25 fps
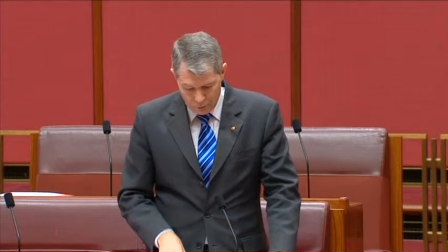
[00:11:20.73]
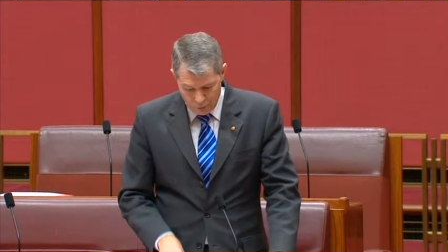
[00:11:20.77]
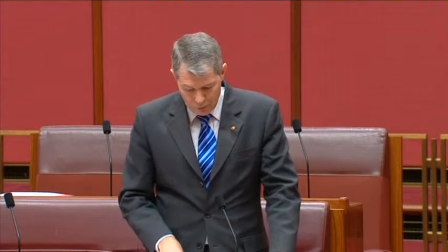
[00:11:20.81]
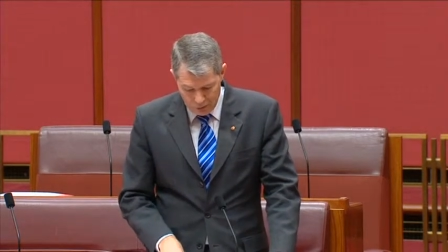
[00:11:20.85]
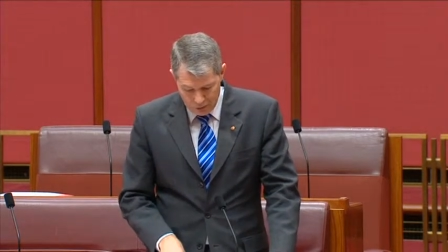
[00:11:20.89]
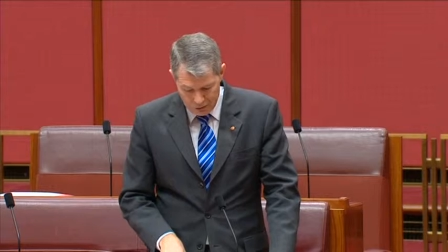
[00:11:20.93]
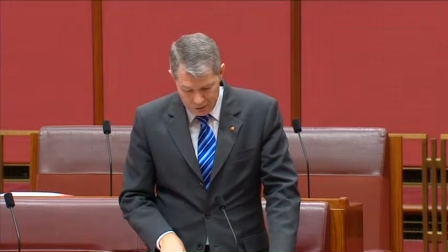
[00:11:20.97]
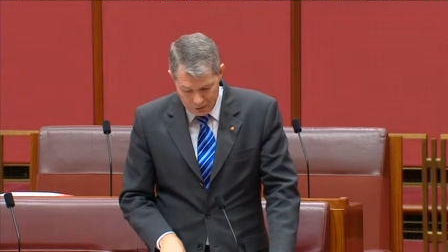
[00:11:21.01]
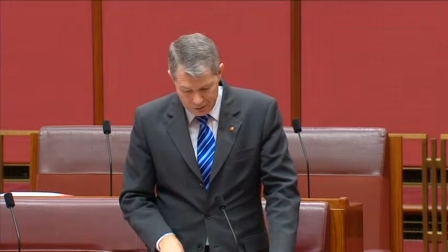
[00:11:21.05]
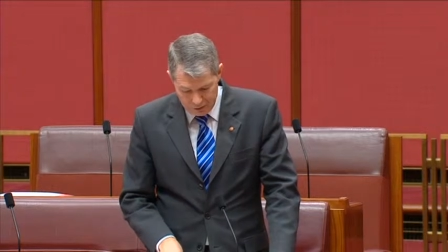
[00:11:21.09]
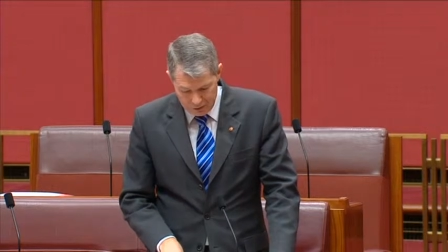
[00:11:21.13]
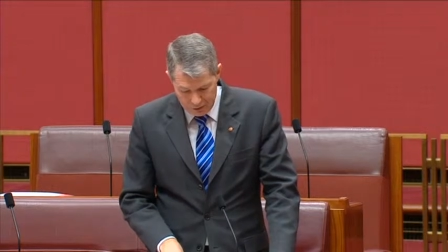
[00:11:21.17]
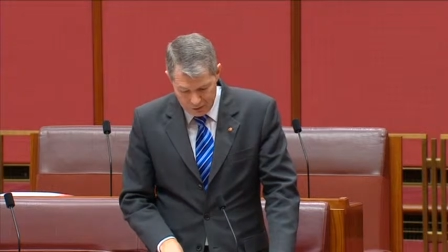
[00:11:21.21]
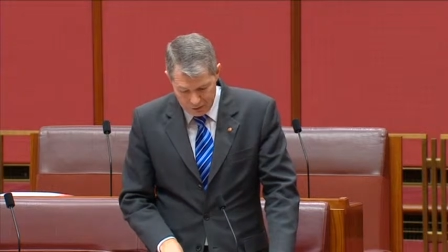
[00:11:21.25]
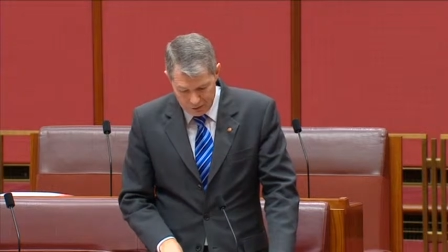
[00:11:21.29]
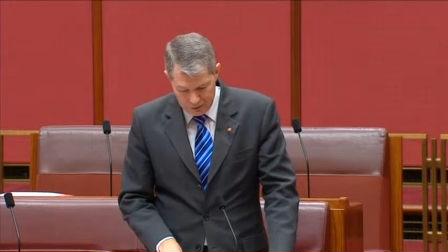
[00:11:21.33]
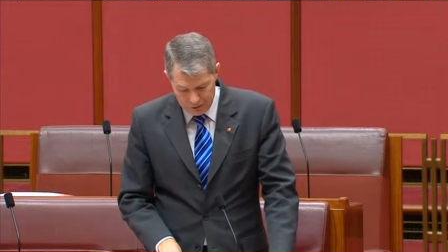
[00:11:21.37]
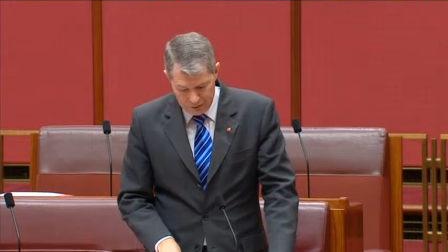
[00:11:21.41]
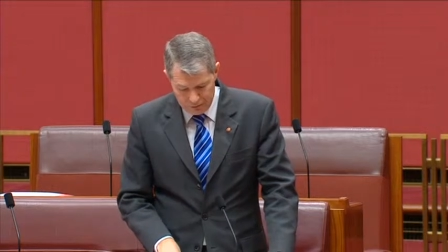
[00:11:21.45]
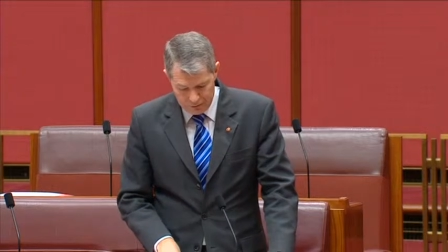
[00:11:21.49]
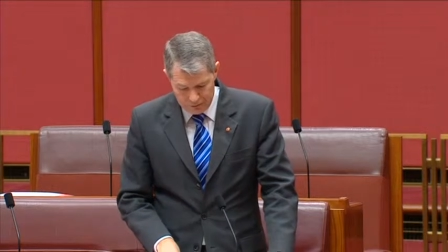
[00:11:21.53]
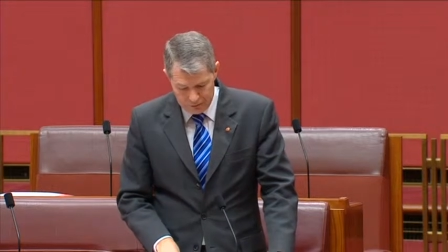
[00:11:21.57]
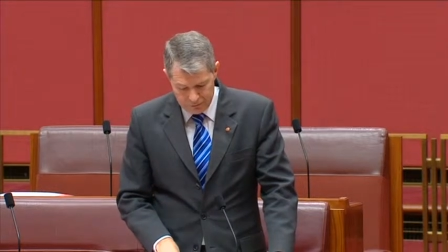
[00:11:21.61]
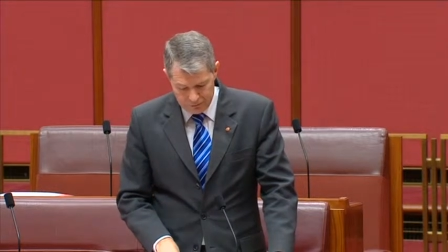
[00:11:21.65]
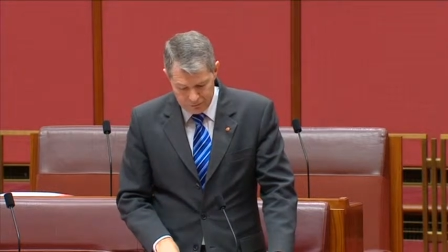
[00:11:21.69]
working
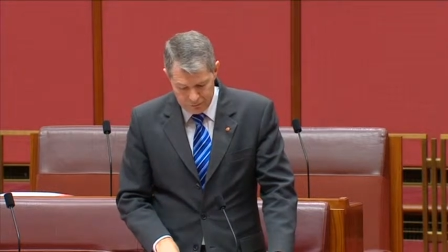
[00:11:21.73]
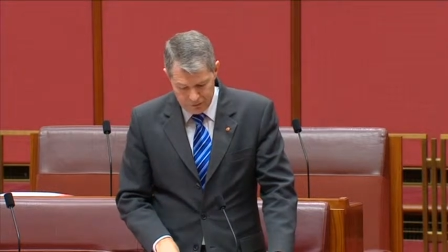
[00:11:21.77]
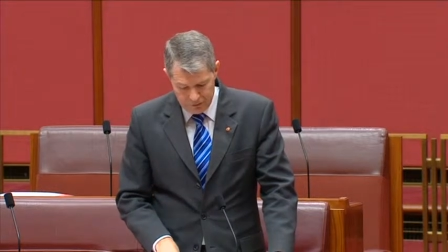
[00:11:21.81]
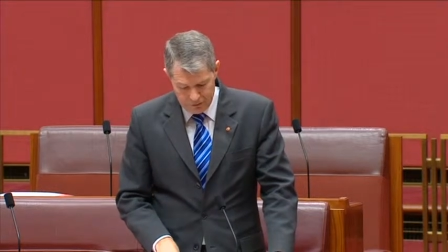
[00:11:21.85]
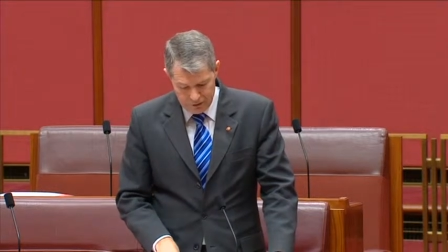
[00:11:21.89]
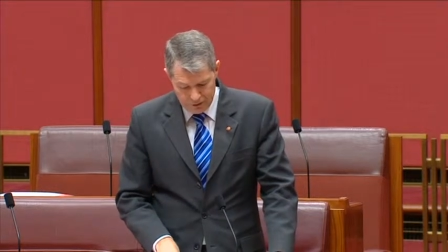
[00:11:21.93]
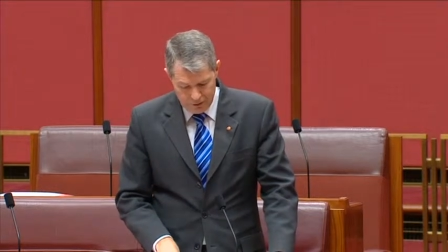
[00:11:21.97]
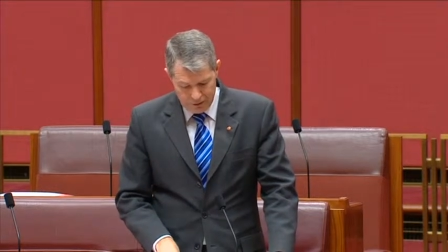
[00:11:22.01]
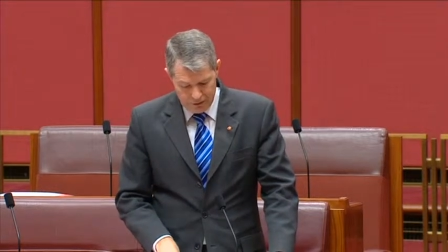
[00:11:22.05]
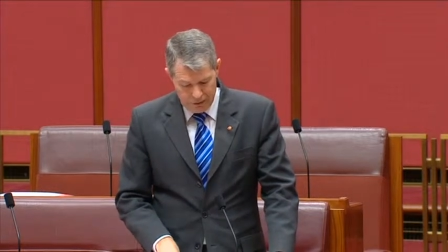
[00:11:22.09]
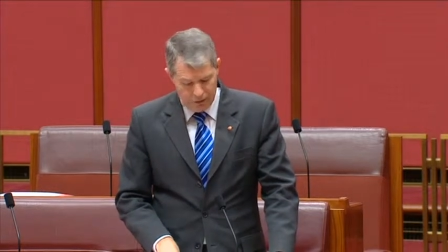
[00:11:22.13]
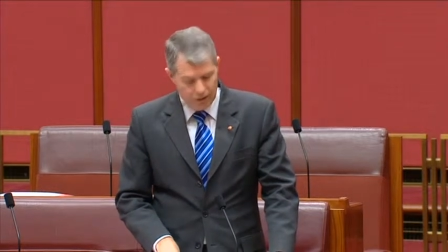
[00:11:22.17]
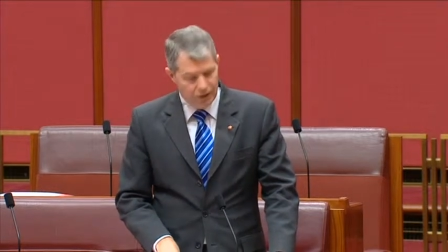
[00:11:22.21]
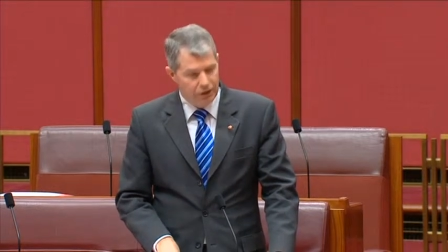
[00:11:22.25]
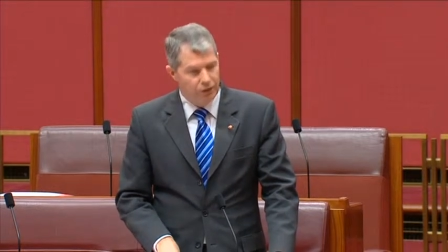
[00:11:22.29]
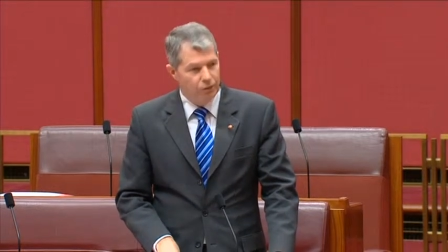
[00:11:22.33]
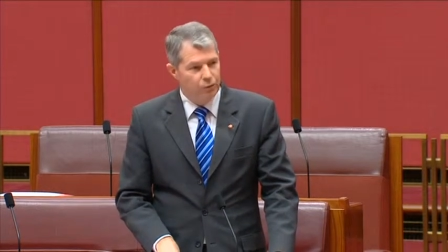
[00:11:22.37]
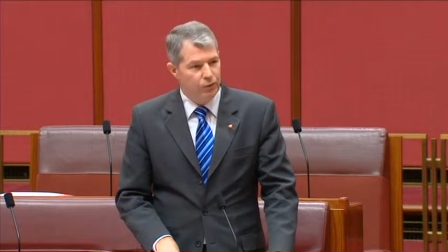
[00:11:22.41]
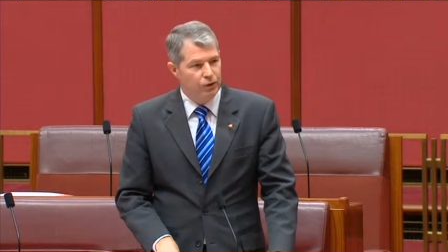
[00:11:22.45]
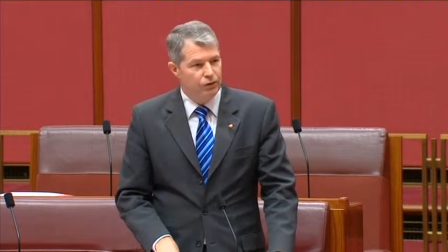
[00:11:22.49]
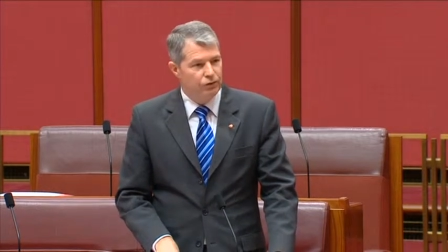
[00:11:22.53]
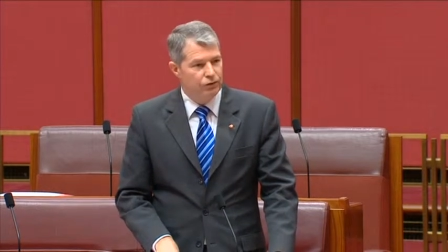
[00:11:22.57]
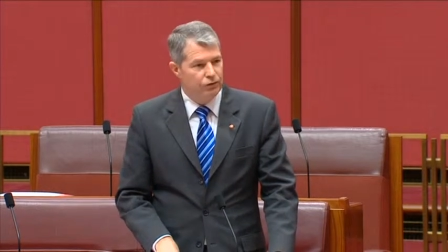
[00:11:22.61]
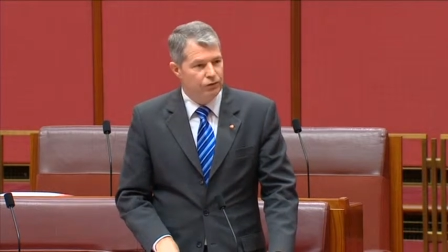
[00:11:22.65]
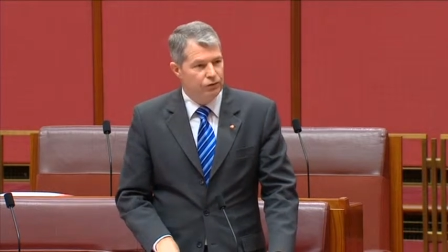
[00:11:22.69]
hours in
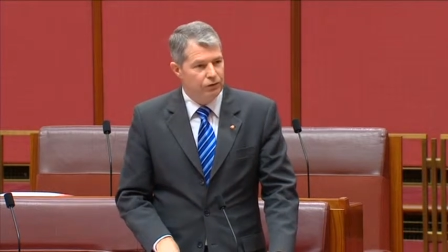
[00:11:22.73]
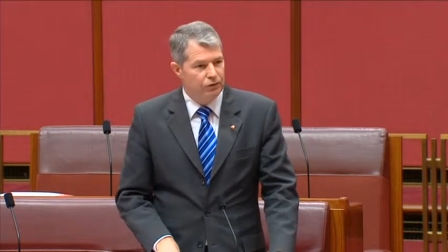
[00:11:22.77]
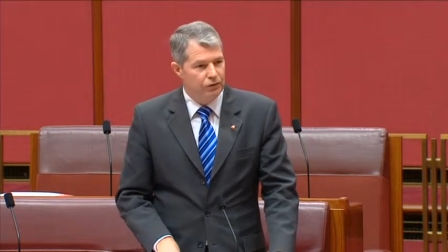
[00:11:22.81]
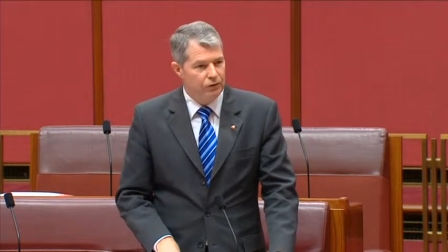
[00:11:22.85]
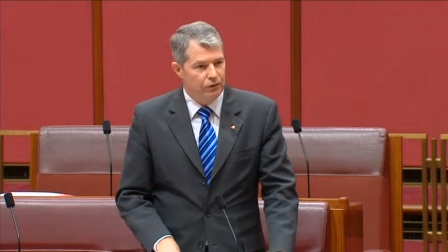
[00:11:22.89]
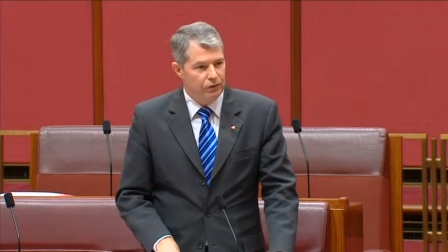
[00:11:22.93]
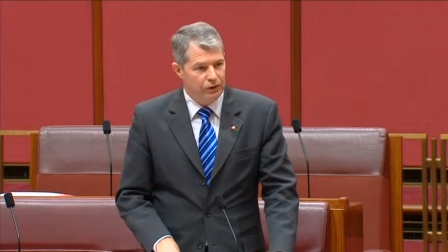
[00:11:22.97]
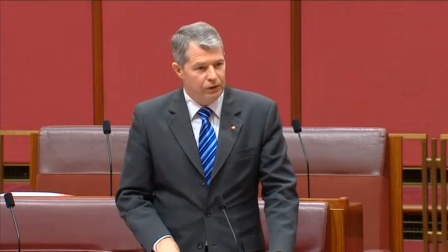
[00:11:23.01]
which to